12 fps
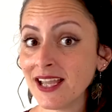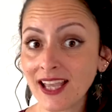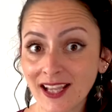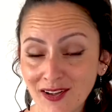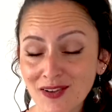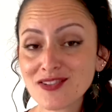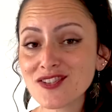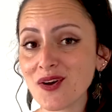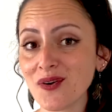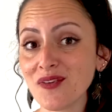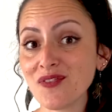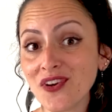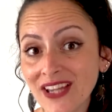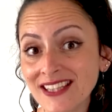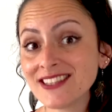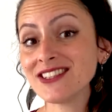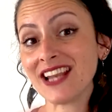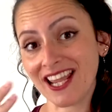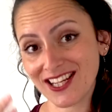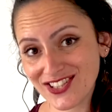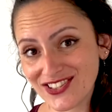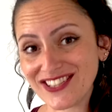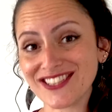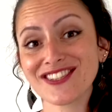and also if your
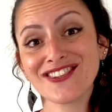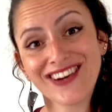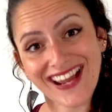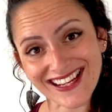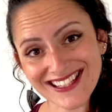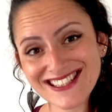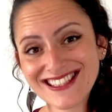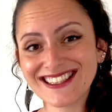intonation is correct.